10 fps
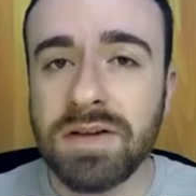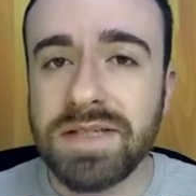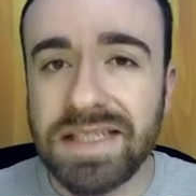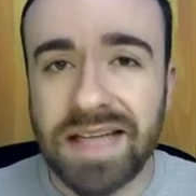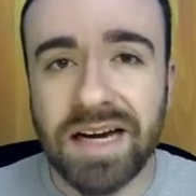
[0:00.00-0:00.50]
You
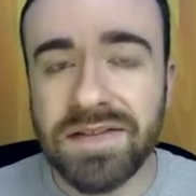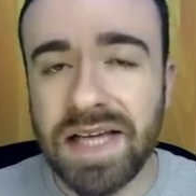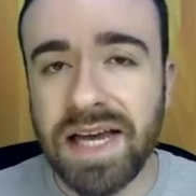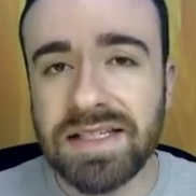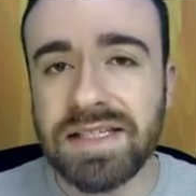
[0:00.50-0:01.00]
see a lot of
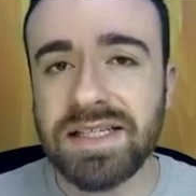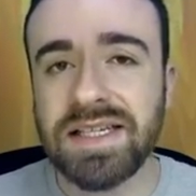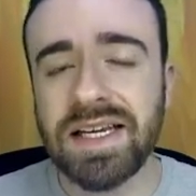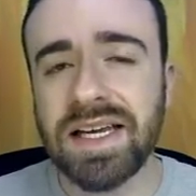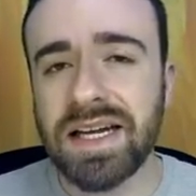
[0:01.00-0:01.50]
tanks.
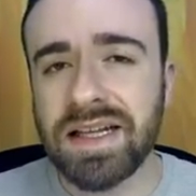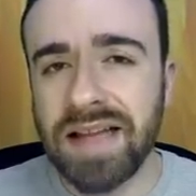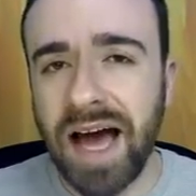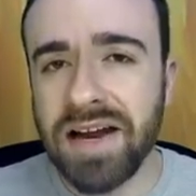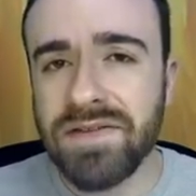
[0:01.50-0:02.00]
Jessie can get a
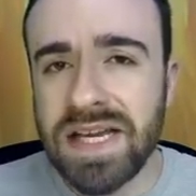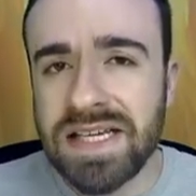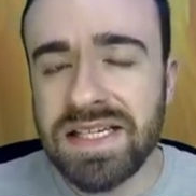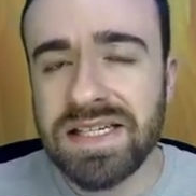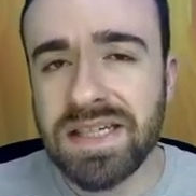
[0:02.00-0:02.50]
lot of
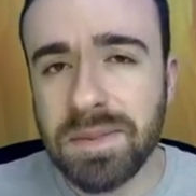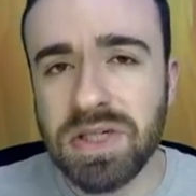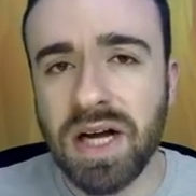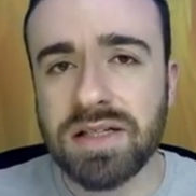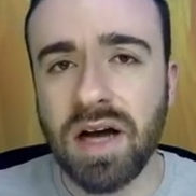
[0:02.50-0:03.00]
easy chip
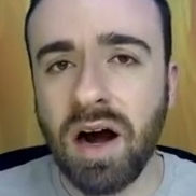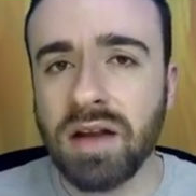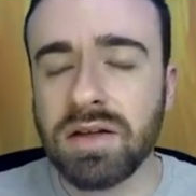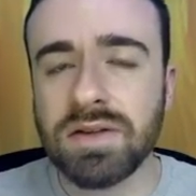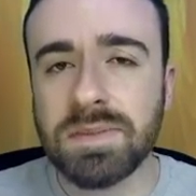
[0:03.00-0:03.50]
shots
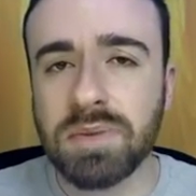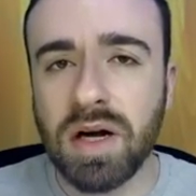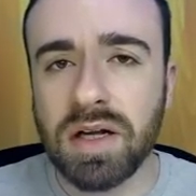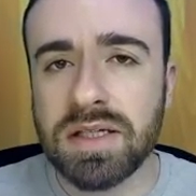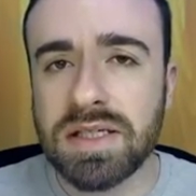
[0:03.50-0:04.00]
on those
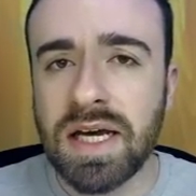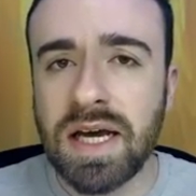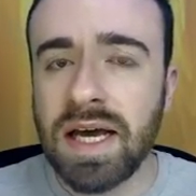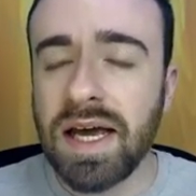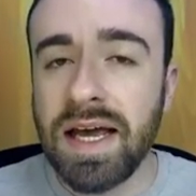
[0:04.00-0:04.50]
brawlers,
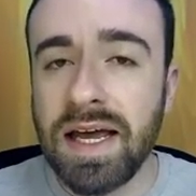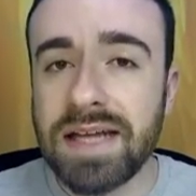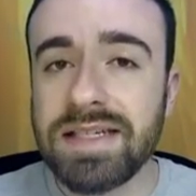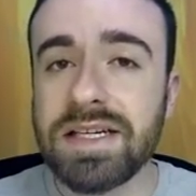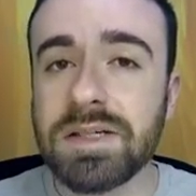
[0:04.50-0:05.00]

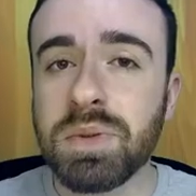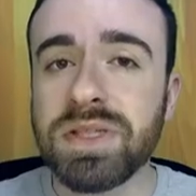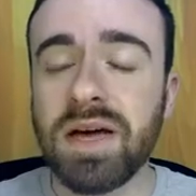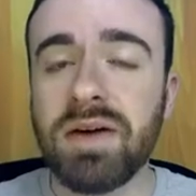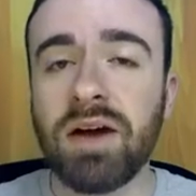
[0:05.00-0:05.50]
and she just
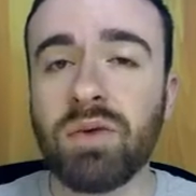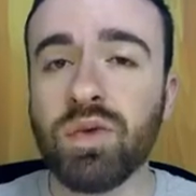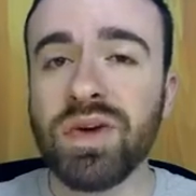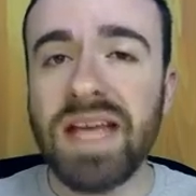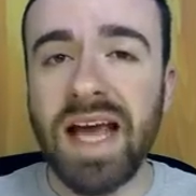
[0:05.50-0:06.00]
puts out a
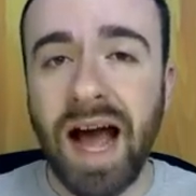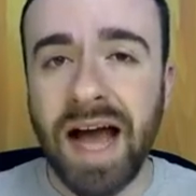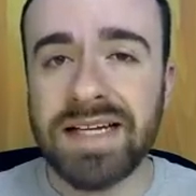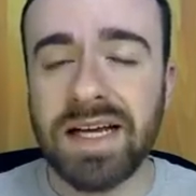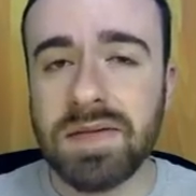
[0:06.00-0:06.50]
really
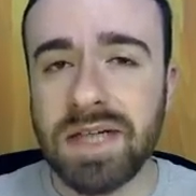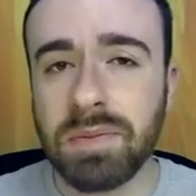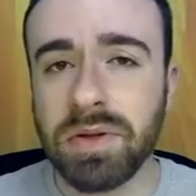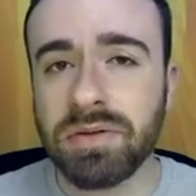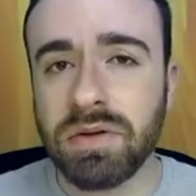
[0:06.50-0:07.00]
high damage
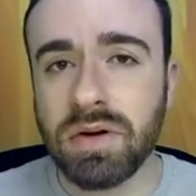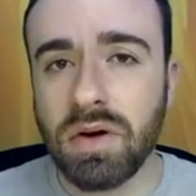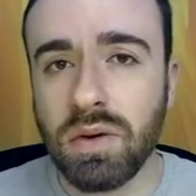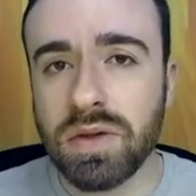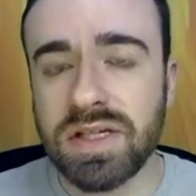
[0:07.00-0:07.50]
output through the
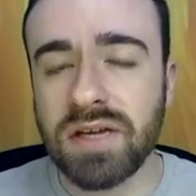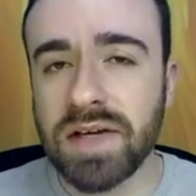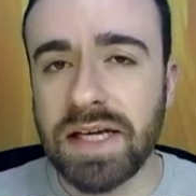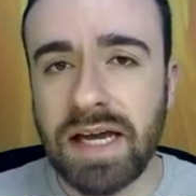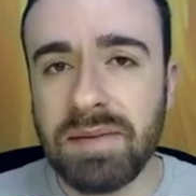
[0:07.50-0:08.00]
course of
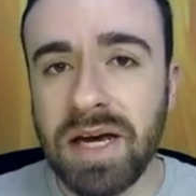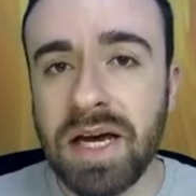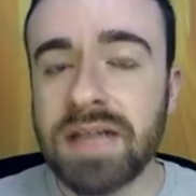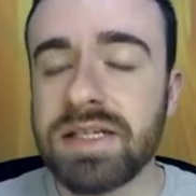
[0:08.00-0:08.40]
a game.